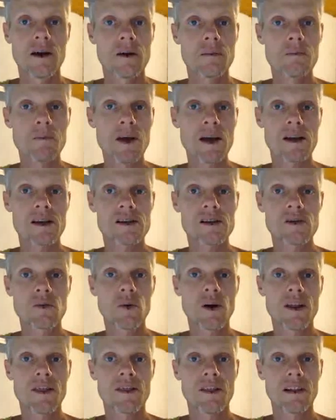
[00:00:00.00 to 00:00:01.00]
mixed
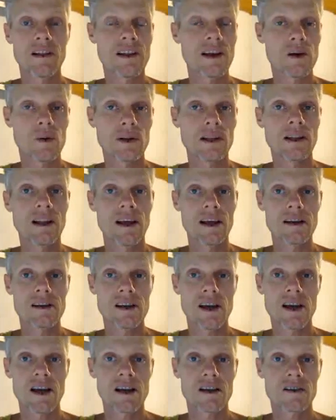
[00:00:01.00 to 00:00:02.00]
with the liquid
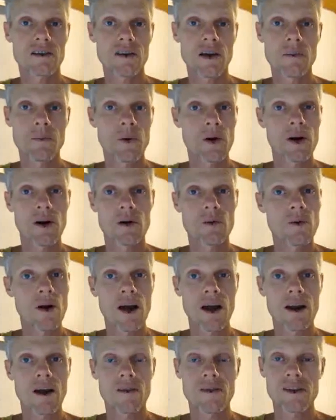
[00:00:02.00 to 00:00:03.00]
latex and put it
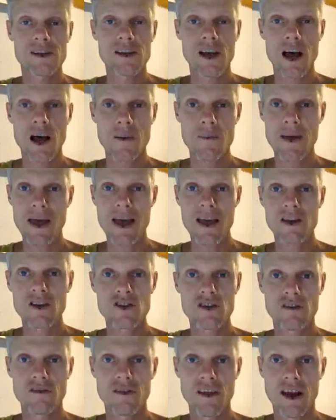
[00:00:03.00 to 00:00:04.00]
right on the top edge
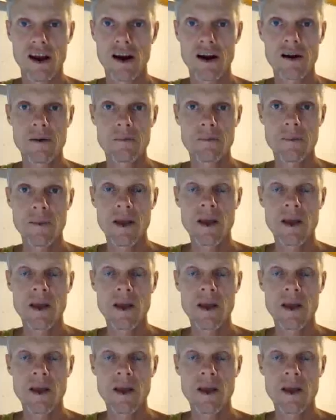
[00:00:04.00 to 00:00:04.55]
of there.